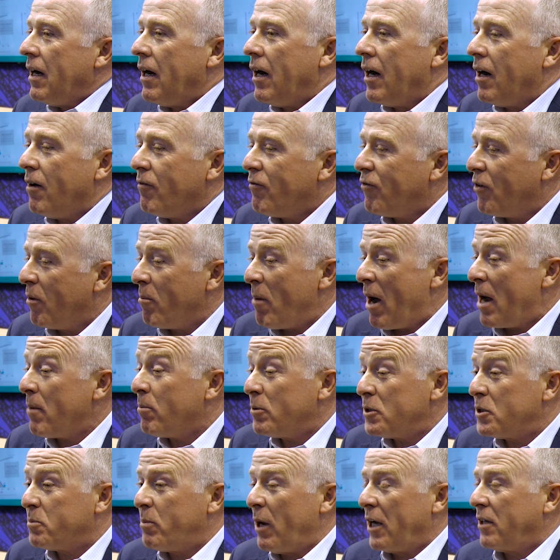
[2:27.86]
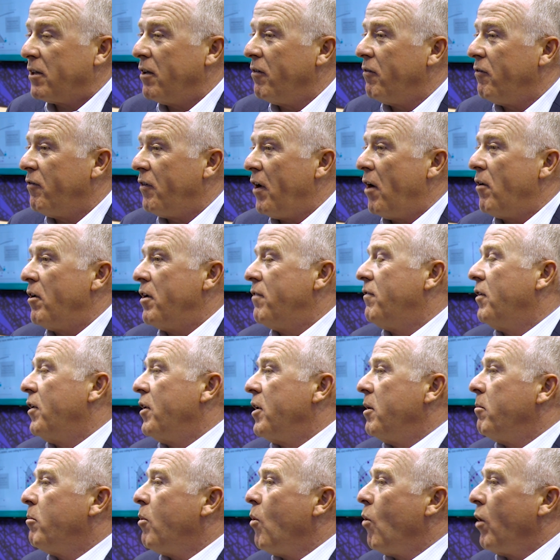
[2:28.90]
Uh, from my perspective, very,
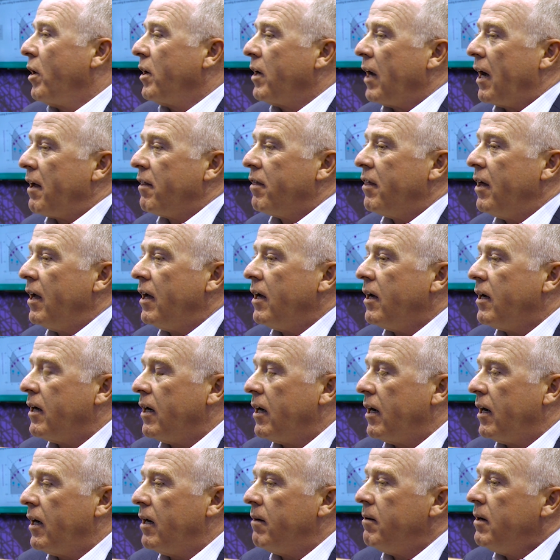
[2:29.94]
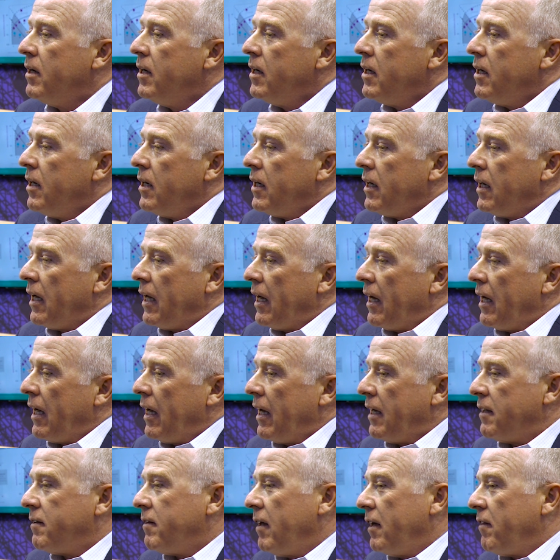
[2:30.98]
very important. I think uh,
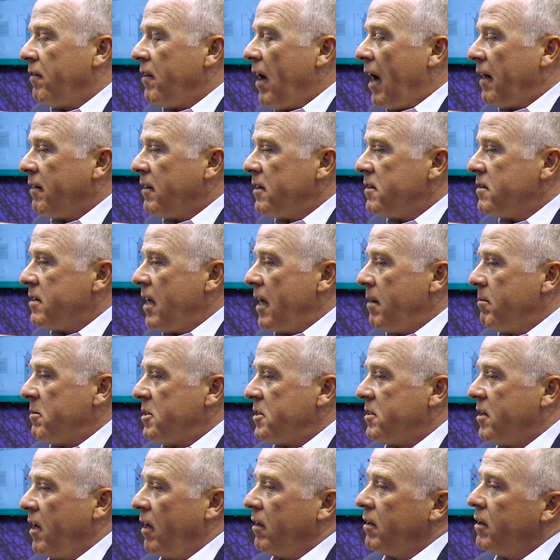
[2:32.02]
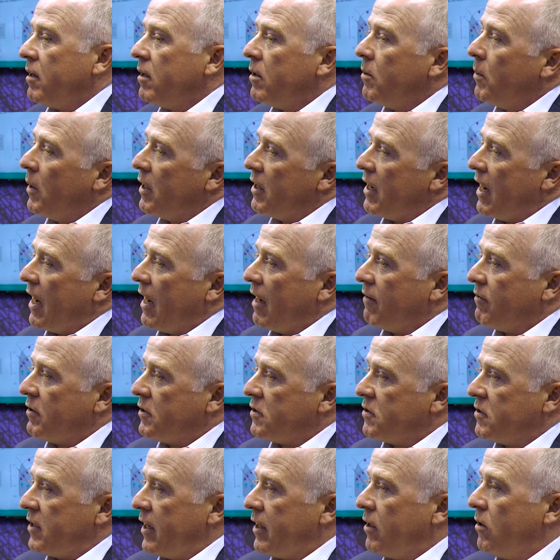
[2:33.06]
It's it not the same as cellular, where you have a
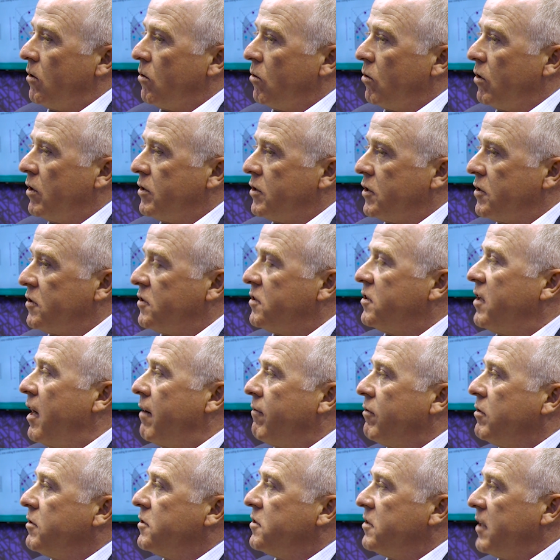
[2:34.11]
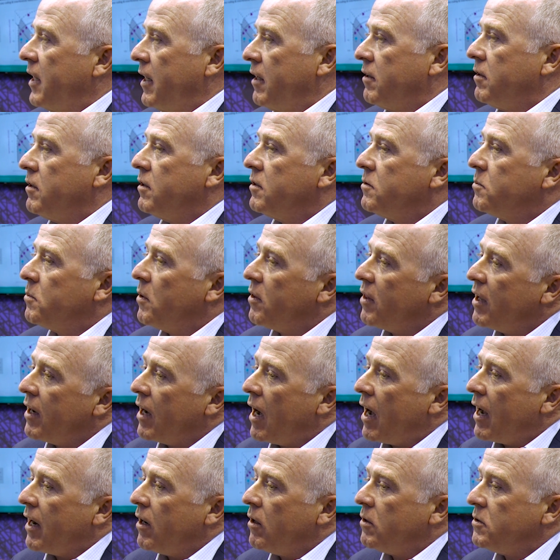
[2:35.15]
single or just several standards. We think
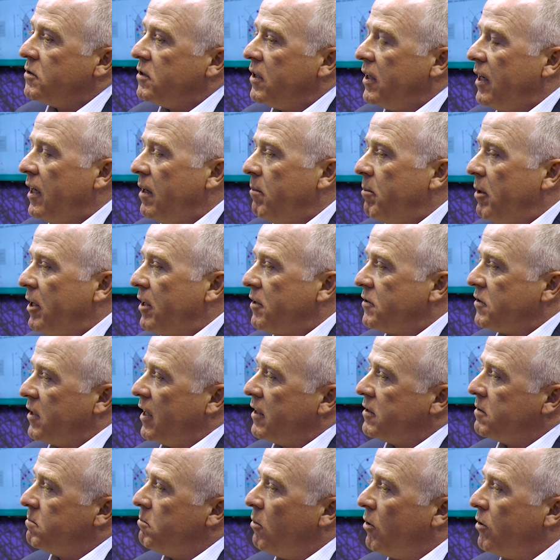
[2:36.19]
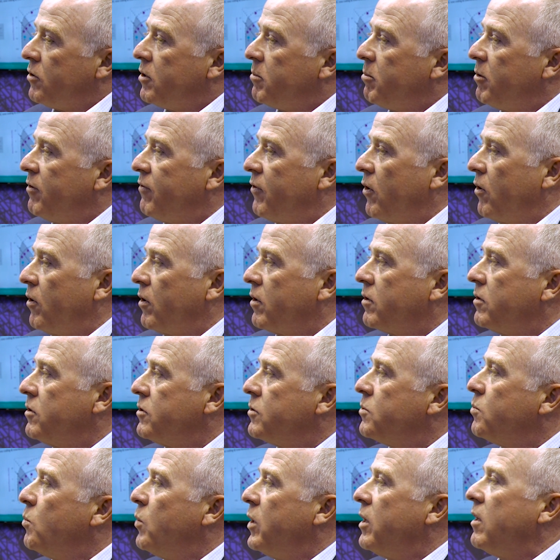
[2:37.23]
IoT, because it has multiple
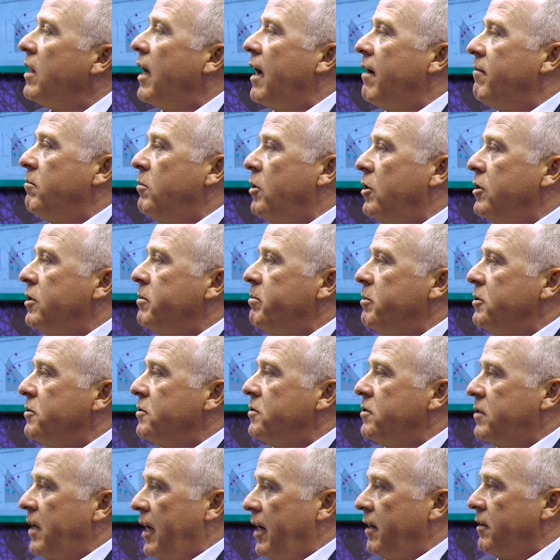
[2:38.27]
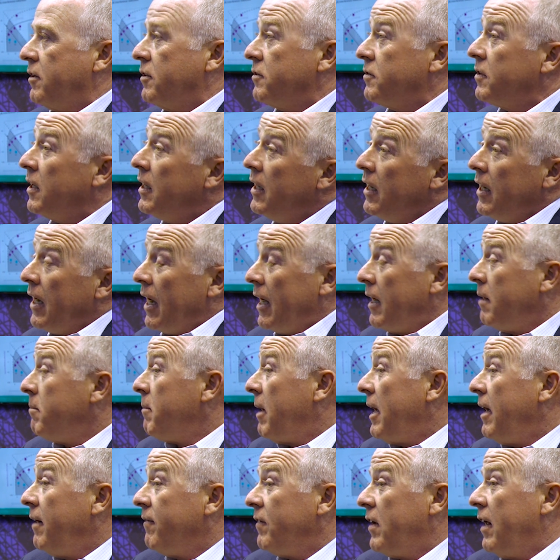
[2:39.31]
verticals, will have multiple standards. And it
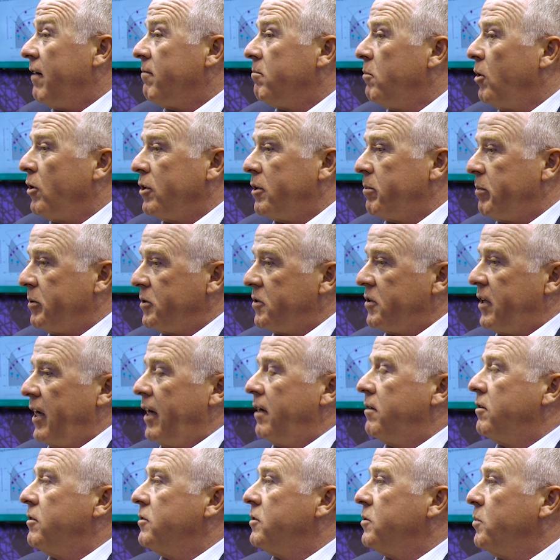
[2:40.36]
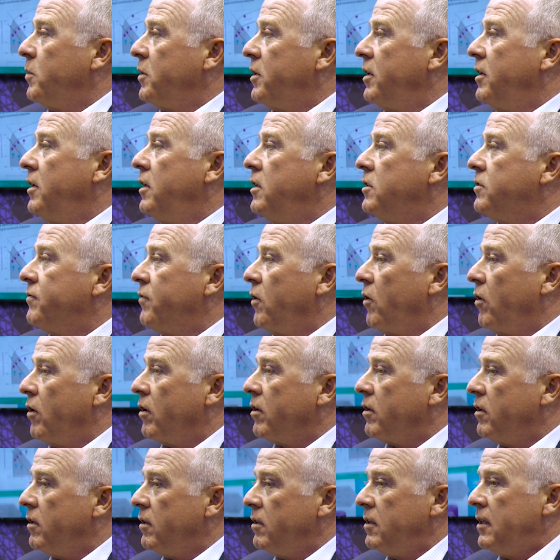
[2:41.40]
may even have multiple standards within each
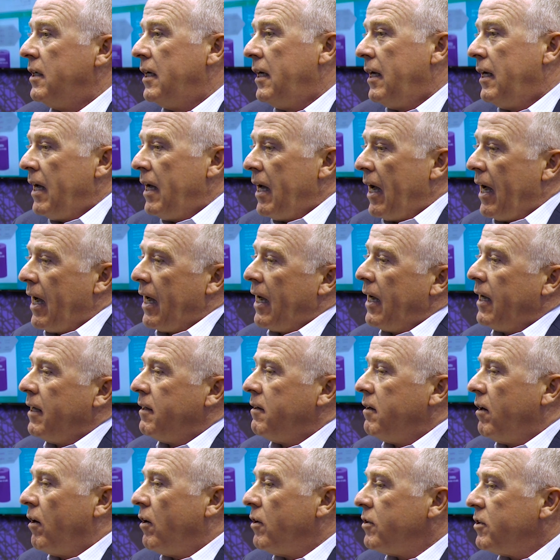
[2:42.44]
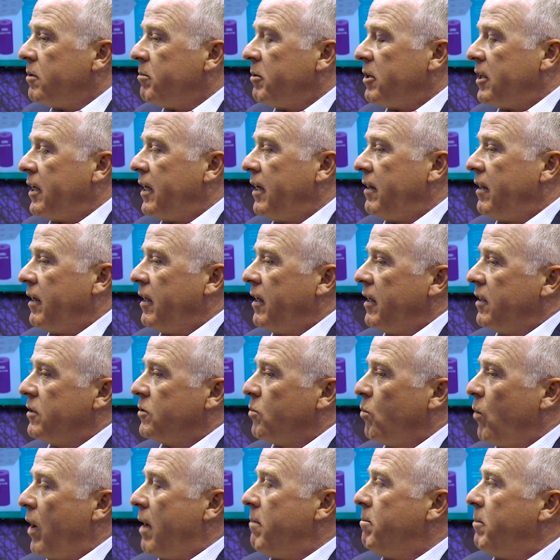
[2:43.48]
vertical. And ultimately, it
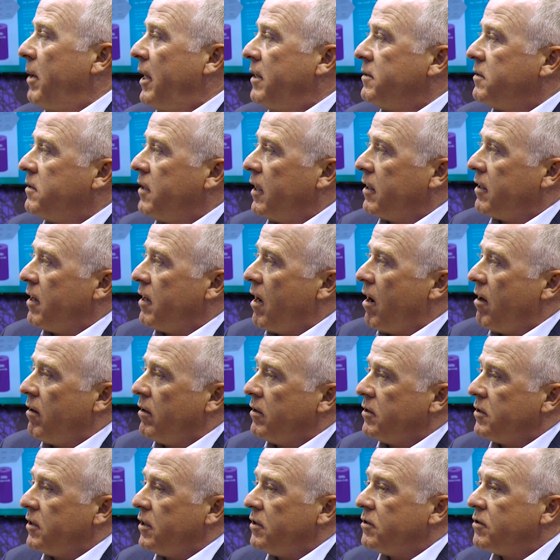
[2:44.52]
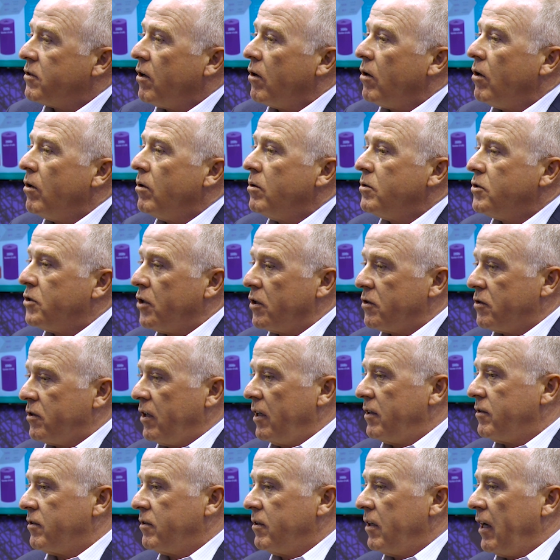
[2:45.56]
is web-based technology. So just
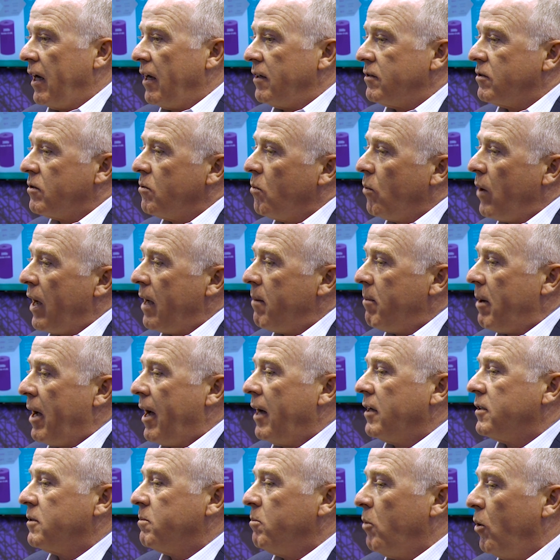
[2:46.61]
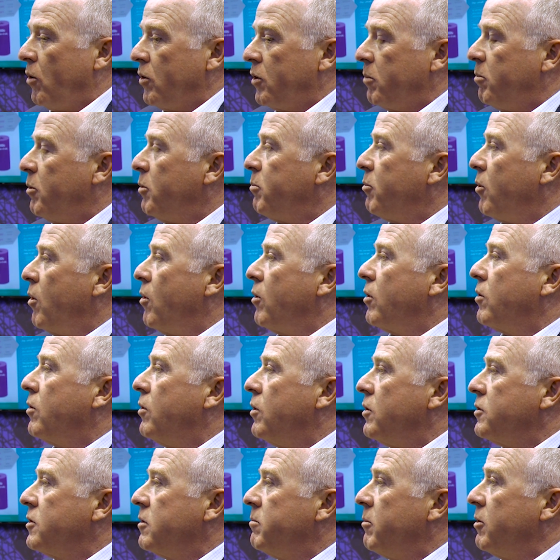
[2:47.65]
as, as the web has multiple
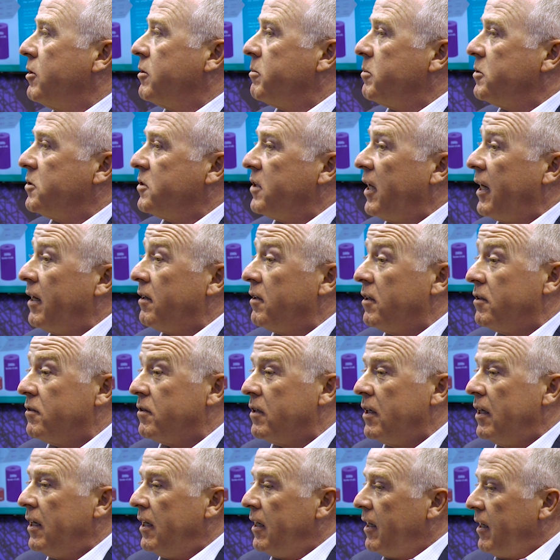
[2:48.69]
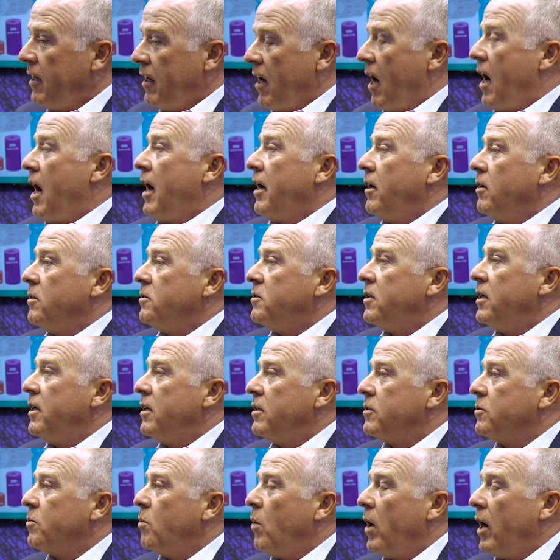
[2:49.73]
protocols and multiple standards, IoT
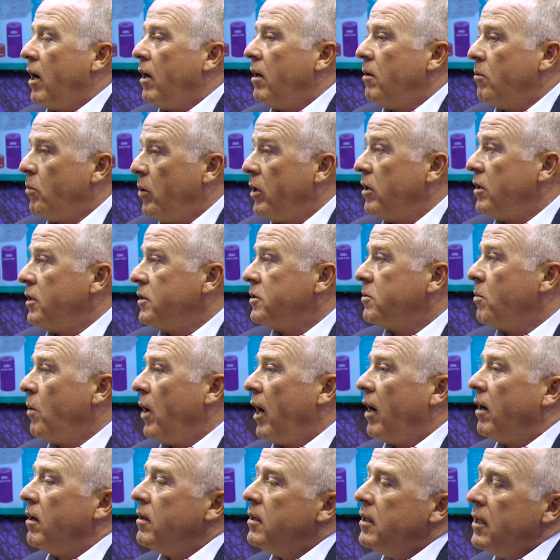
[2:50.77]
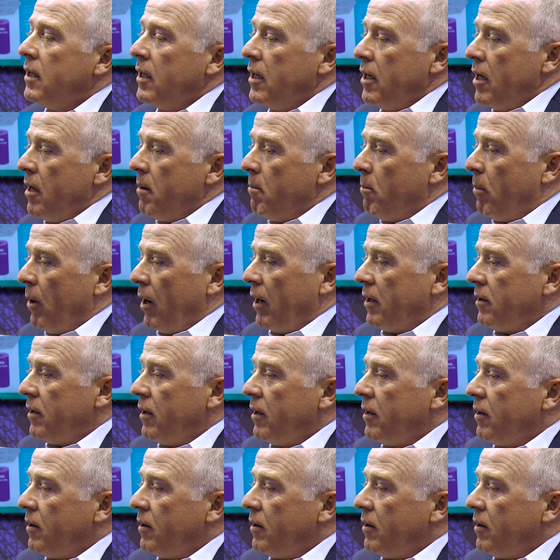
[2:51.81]
as well, will as well. But